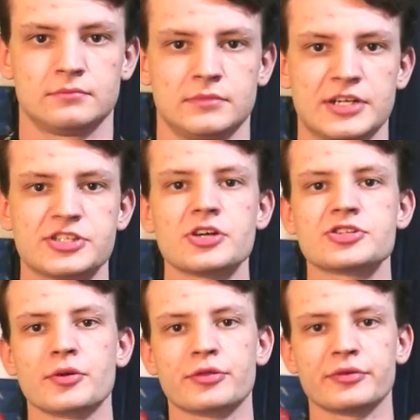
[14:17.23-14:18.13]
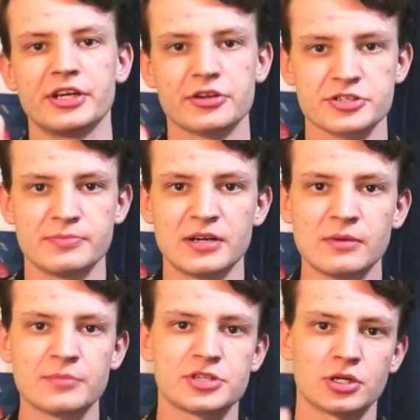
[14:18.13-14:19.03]
It's also three years
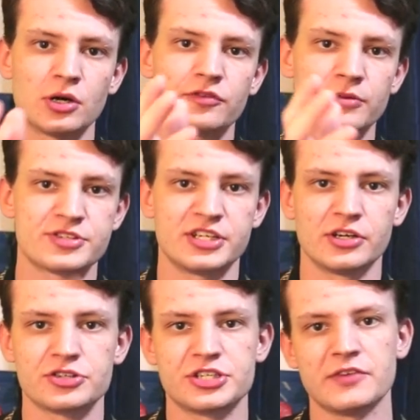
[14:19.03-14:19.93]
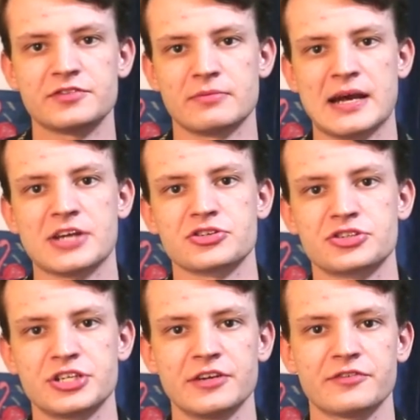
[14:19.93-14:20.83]
minimum to go from senior chief to master
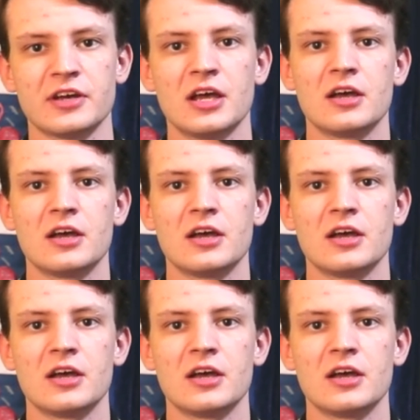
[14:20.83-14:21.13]
chief,